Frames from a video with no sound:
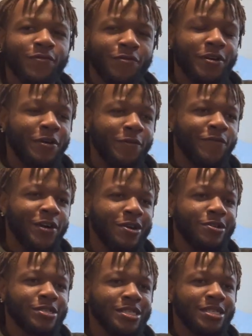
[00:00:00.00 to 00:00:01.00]
for real
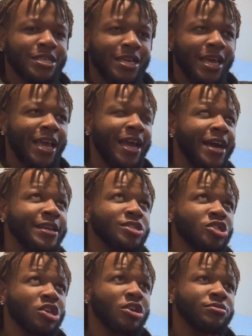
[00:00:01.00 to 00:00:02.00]
first and got a
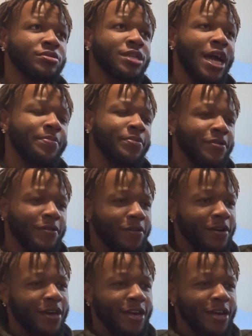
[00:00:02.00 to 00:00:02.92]
certain type of